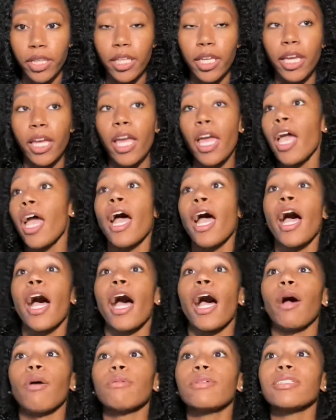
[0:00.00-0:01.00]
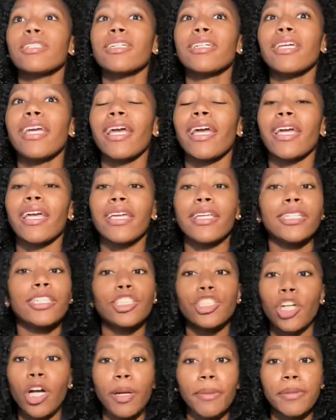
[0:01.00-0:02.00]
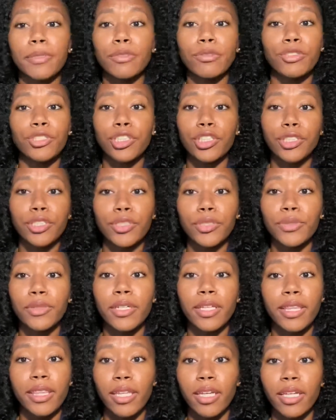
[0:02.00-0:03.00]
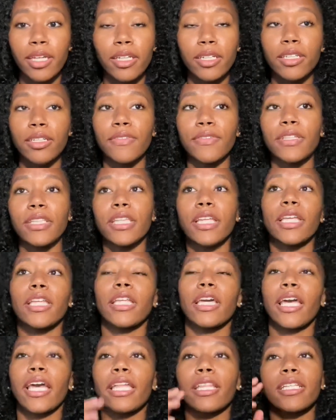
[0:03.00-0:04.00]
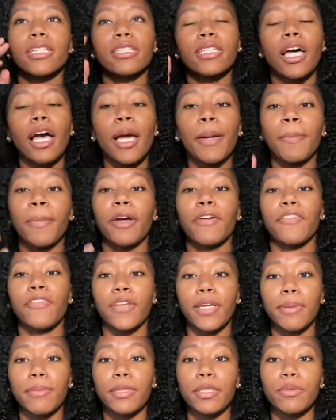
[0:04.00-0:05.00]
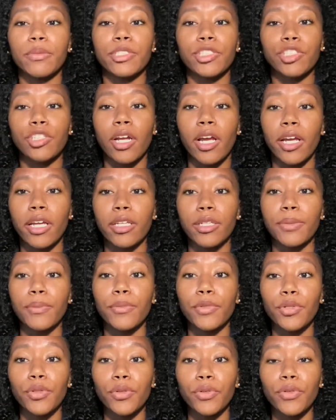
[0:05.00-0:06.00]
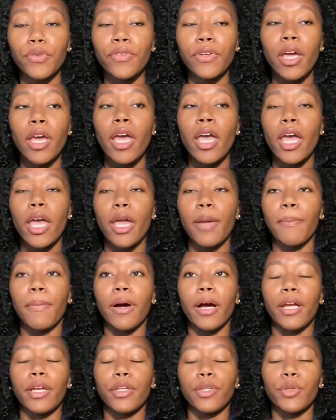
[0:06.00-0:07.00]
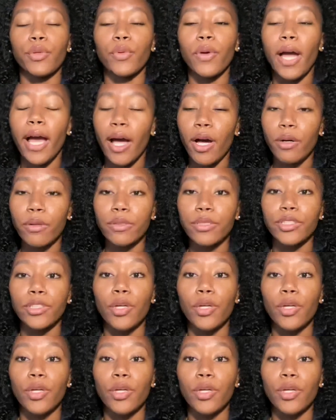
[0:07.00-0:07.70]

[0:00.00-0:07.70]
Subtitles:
Like I was looking at any job in New Jersey you could think of. And then like at the time, my family was trying to move and buy a new house.